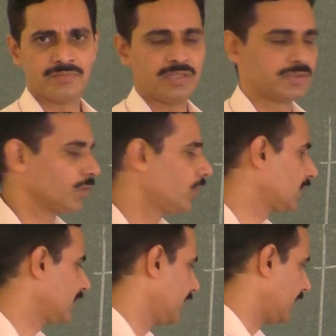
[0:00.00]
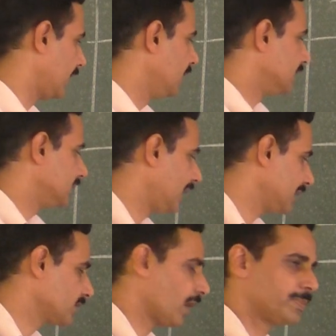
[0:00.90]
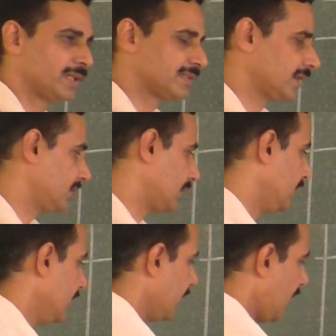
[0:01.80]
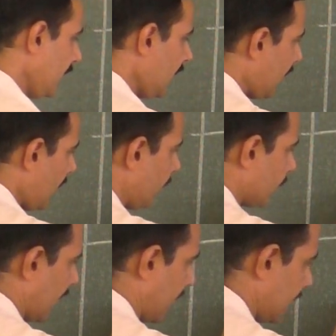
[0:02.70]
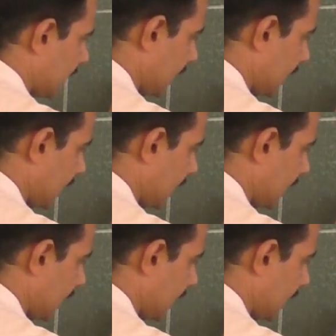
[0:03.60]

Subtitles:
of the total area, that is optic center. Any ray of light